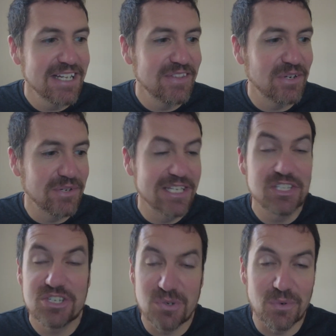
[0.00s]
There is
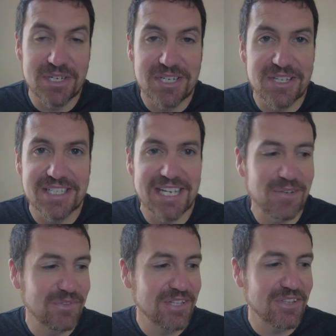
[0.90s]
story to this. I
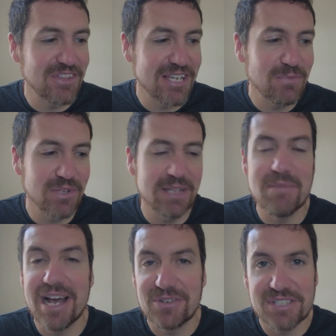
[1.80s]
don't think the theme really
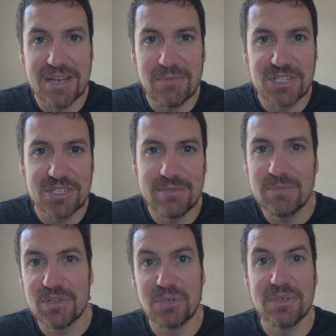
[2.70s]
matters that much to me,
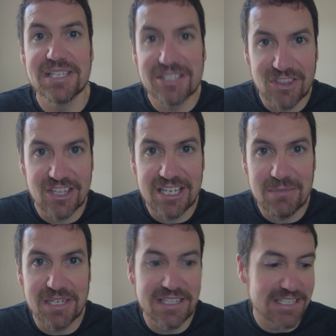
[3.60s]
but there is a theme,
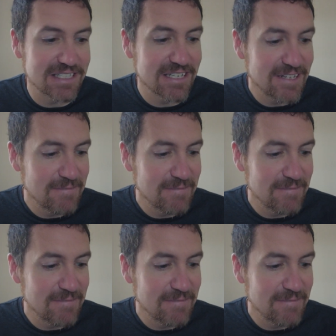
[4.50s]
and it is,